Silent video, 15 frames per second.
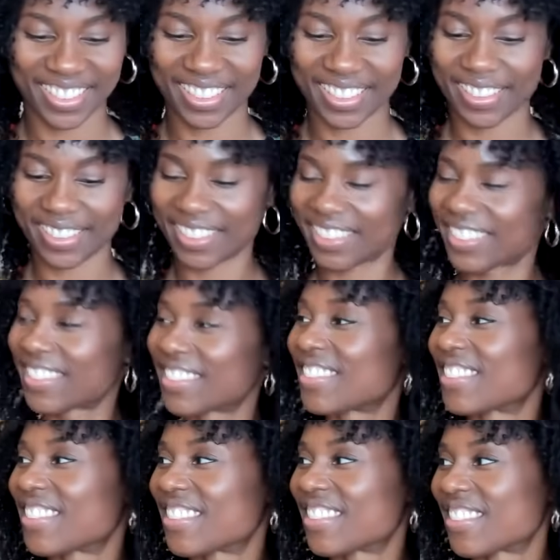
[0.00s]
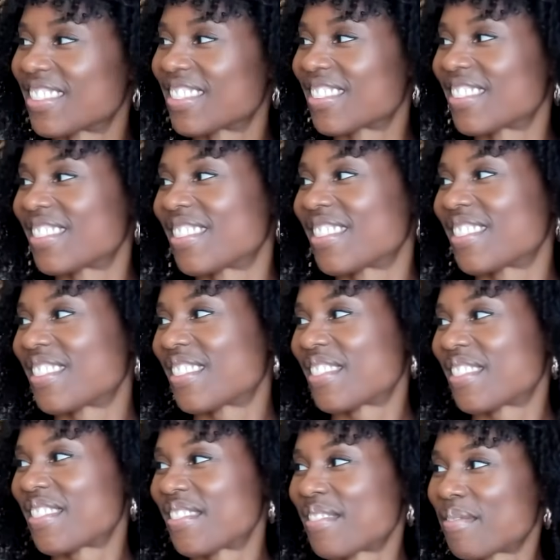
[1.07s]

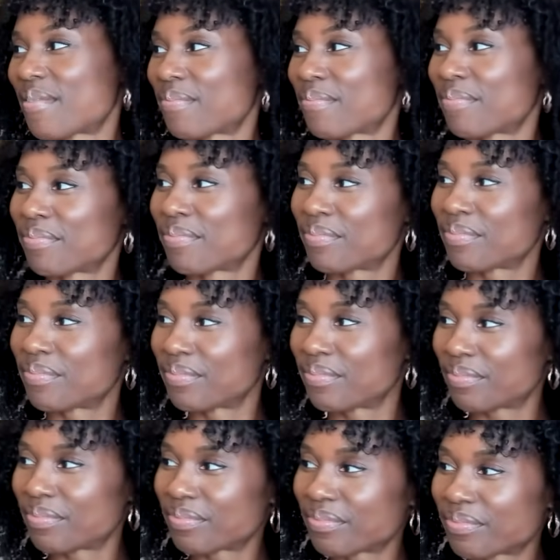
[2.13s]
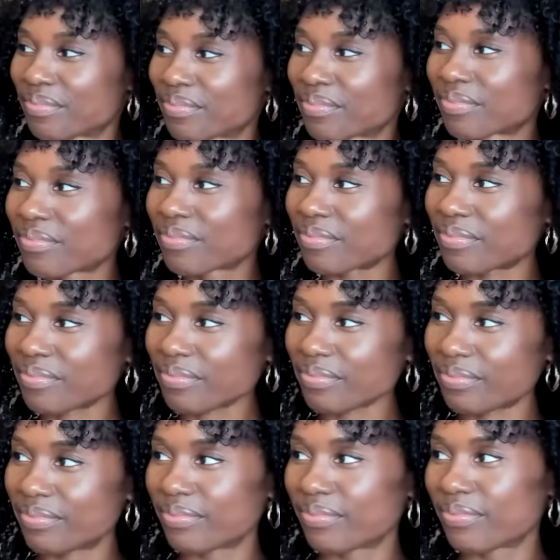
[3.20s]

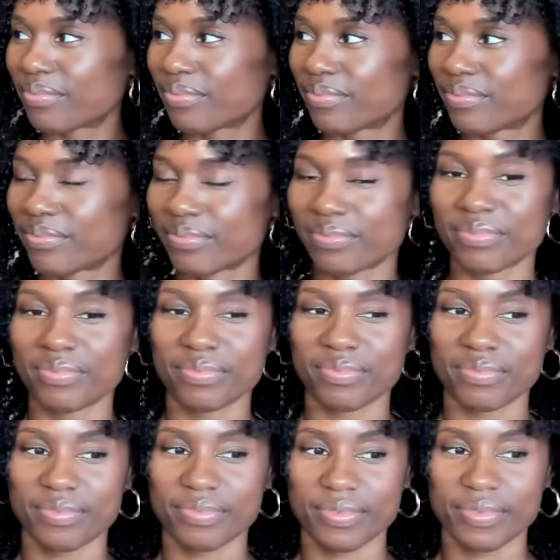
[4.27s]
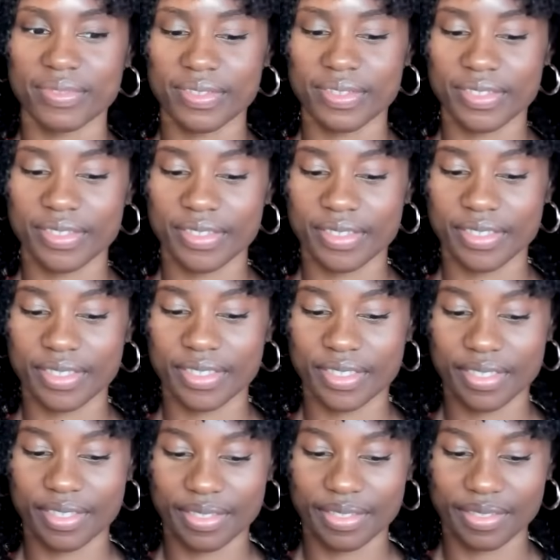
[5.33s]

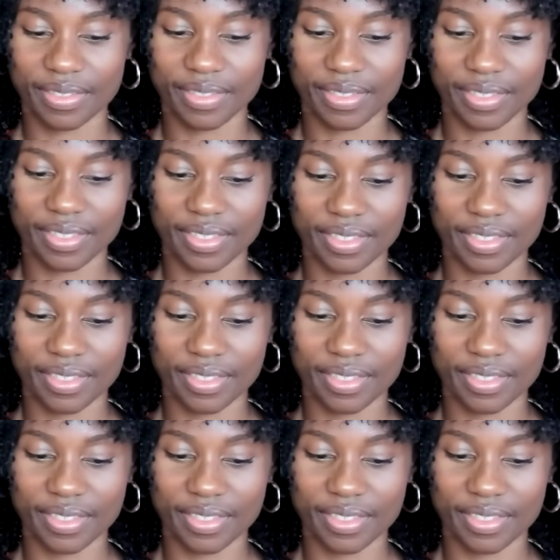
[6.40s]
(silent)